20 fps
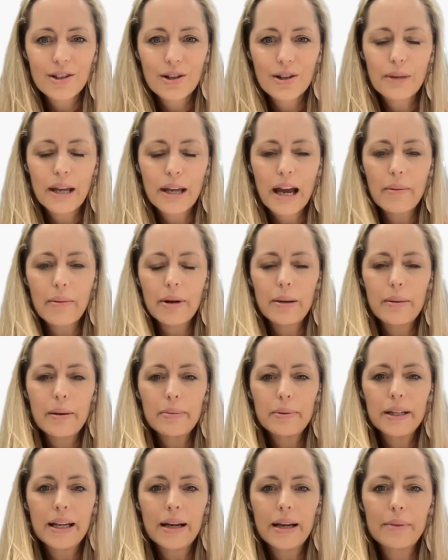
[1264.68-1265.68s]
show me how many
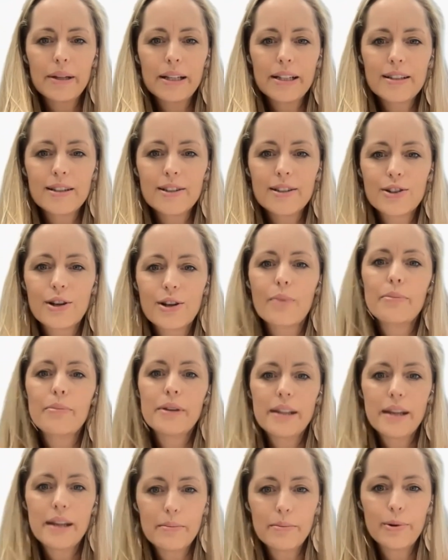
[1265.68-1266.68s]
people are coming to the shop,
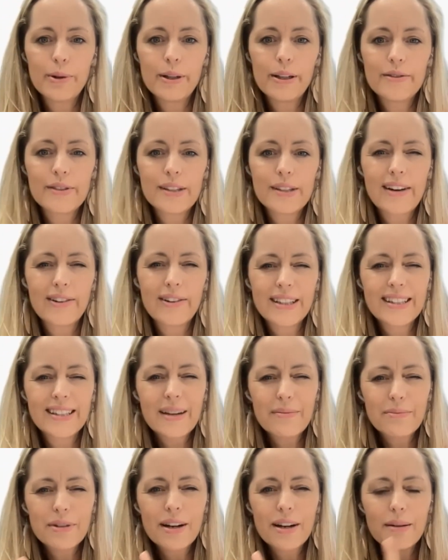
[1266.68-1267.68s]
then point of sale, and
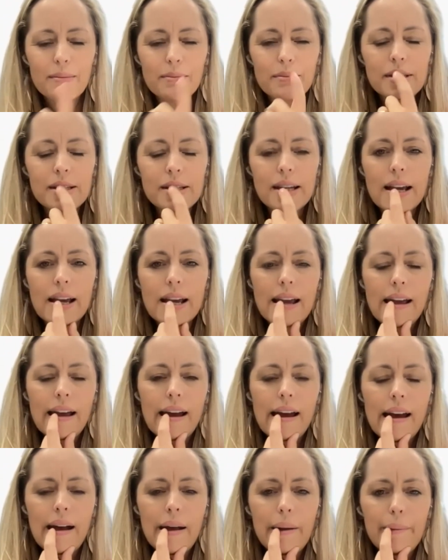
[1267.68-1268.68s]
sometimes
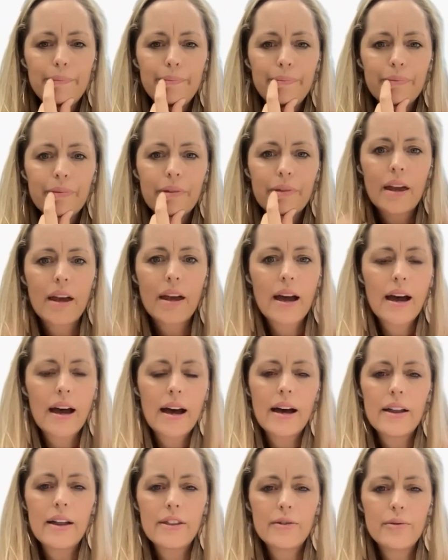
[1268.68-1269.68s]
the
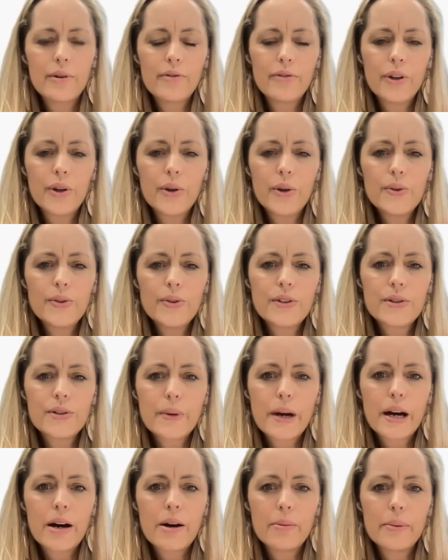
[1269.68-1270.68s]
reviews
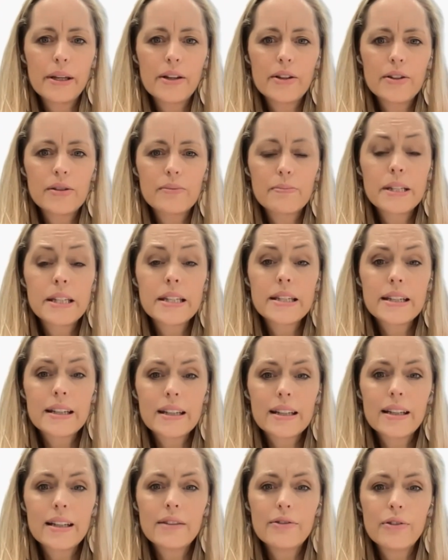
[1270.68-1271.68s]
as well, because
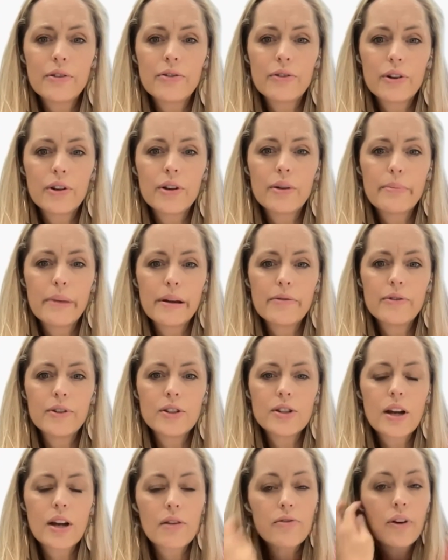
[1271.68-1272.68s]
particularly for food and
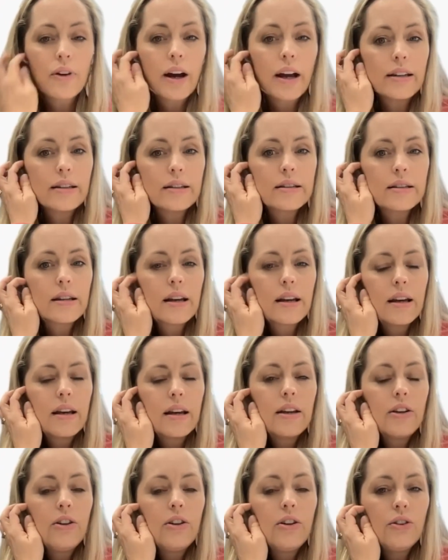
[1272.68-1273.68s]
beverage, I find
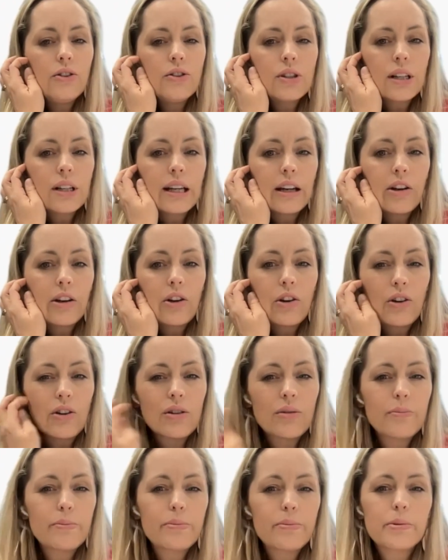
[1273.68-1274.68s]
usually a
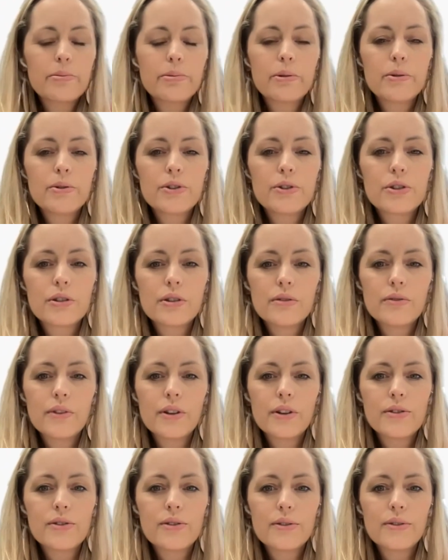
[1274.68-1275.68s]
good proportion of
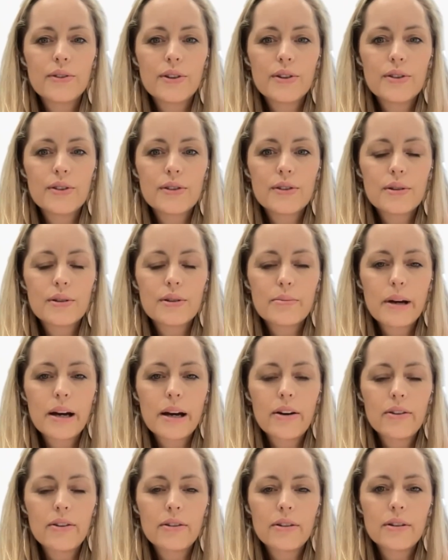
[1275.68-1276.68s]
those reviews are
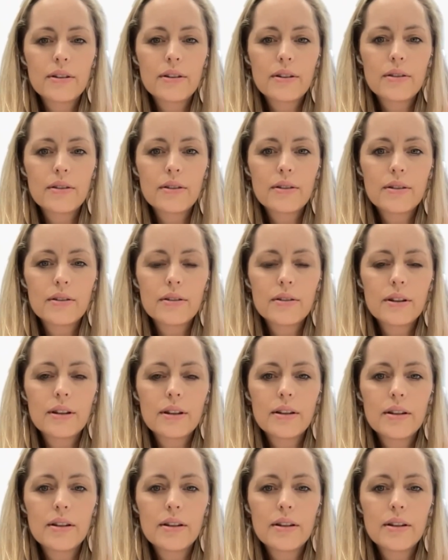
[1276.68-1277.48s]
about the